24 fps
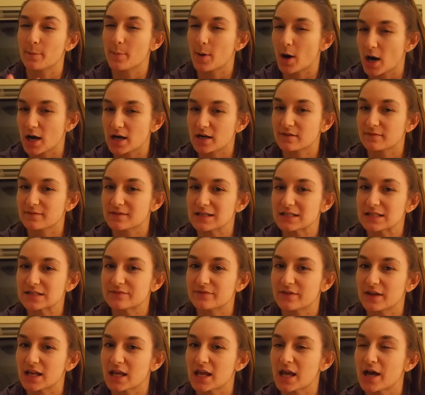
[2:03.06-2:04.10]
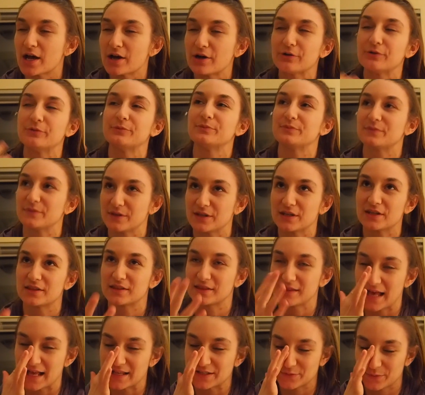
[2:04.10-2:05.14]
part of this video,
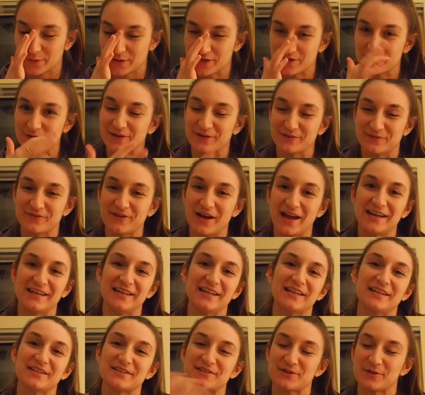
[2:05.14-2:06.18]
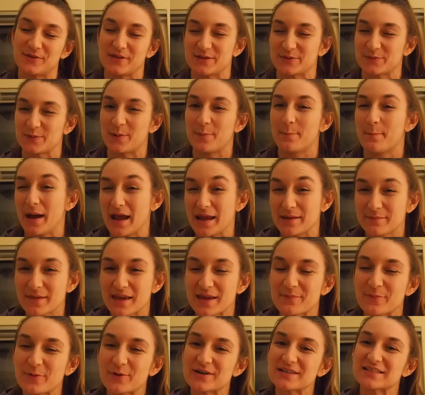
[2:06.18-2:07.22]
that's where you can find it. So this one might
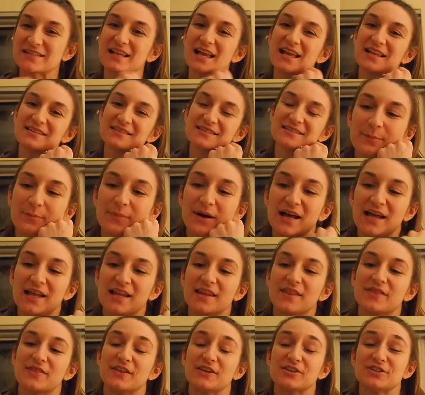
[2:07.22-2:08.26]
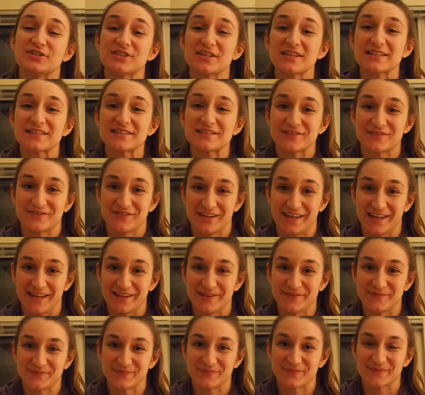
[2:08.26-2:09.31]
make more sense. But the gist of
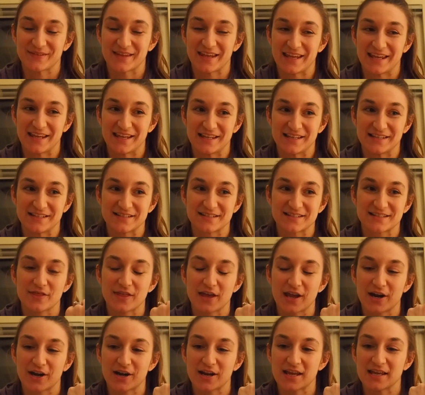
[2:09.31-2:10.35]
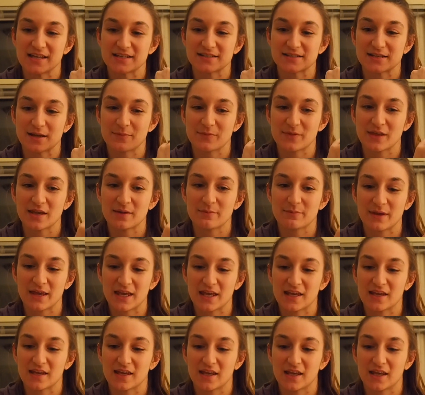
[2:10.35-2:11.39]
it is there is something
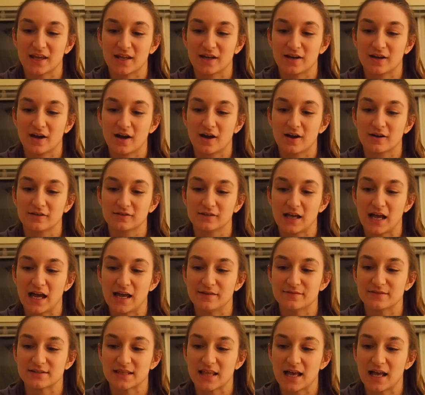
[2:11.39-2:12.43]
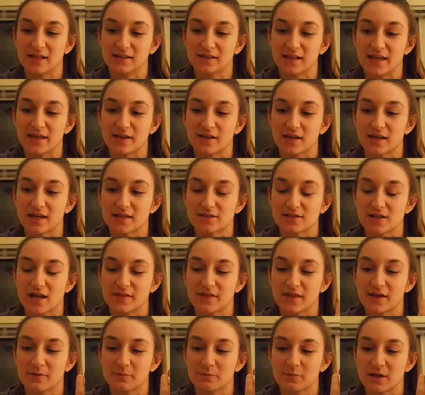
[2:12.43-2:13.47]
big in our lives that like it's
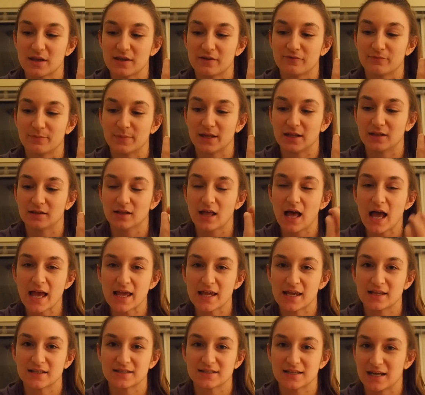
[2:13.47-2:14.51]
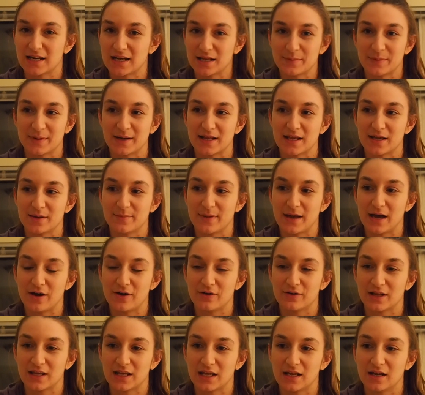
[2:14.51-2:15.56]
not that we've been lying to anybody
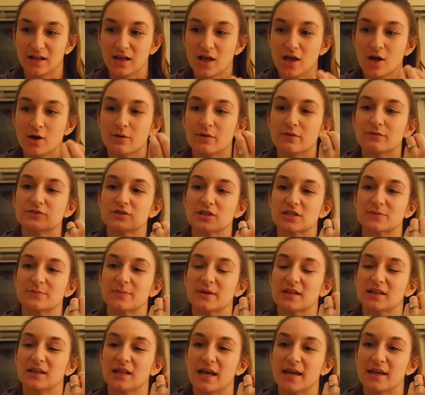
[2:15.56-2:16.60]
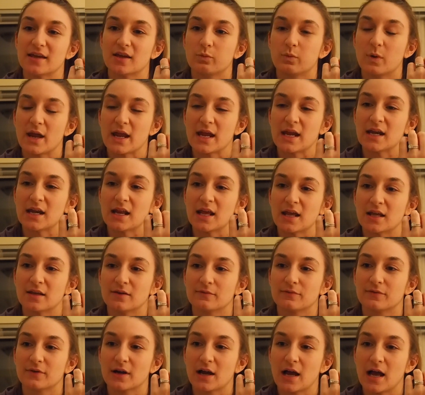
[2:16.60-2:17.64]
about it we've just been like
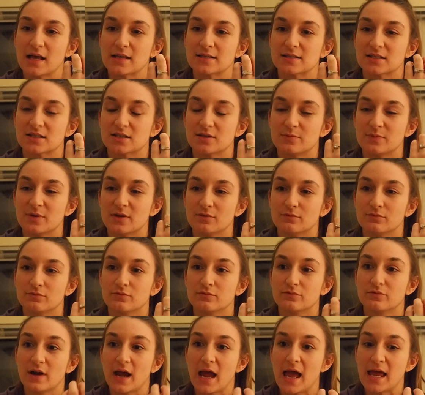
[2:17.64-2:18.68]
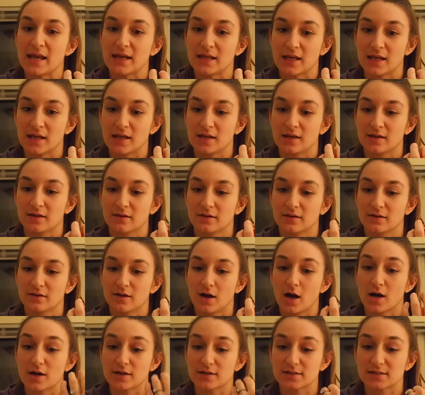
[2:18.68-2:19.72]
waiting for us to be ready
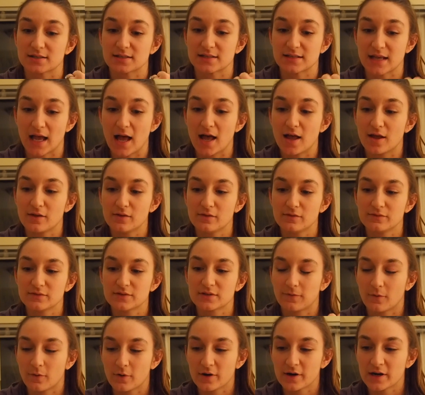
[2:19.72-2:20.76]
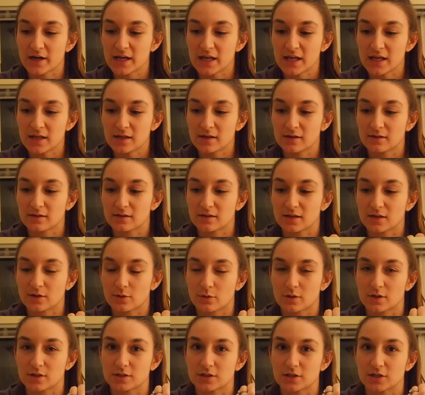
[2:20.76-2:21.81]
ourselves for it in
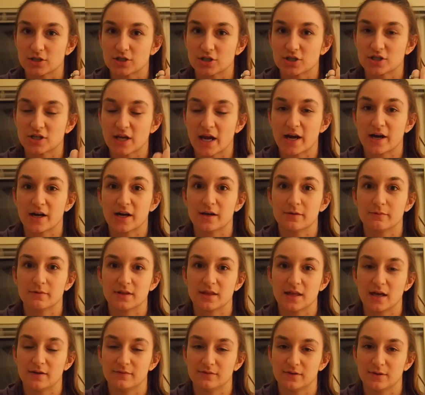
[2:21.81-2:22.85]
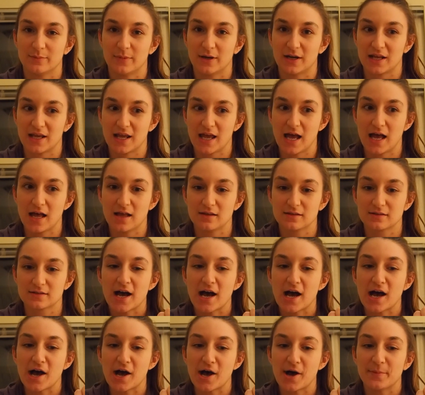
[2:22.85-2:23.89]
order to share it with everybody
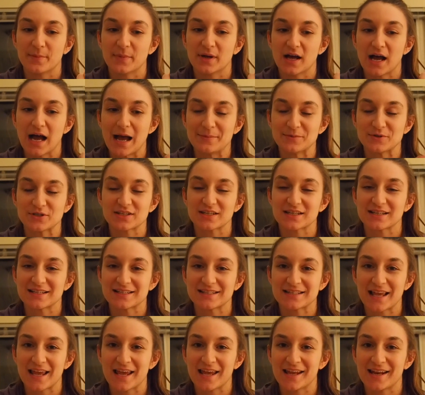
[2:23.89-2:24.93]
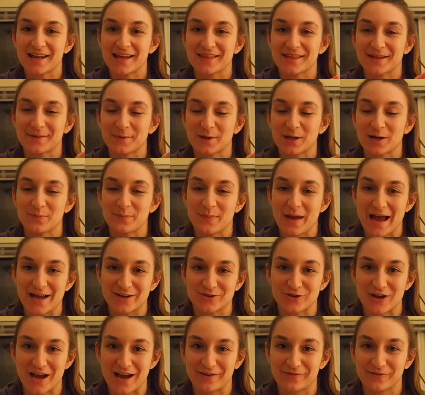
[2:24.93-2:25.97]
else. Um, I'm just gonna say it and then I'm gonna
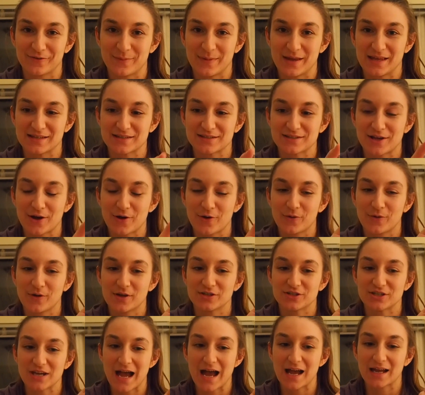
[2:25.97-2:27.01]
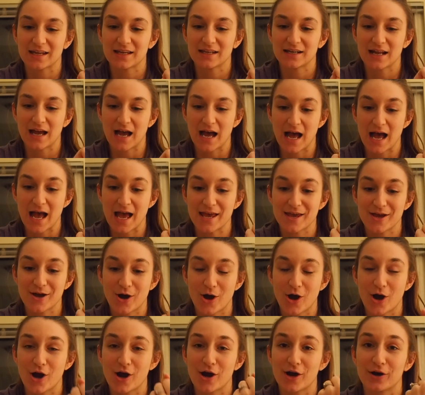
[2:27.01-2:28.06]
backtrack from it. So Jack and I
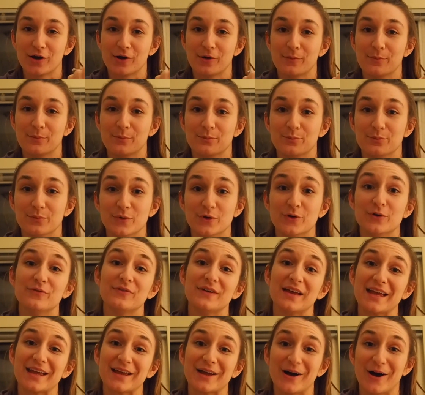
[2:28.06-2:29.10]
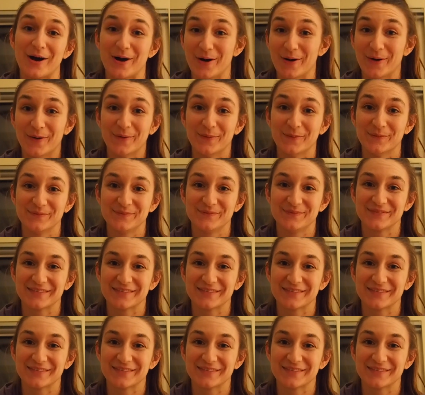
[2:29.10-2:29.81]
are moving home.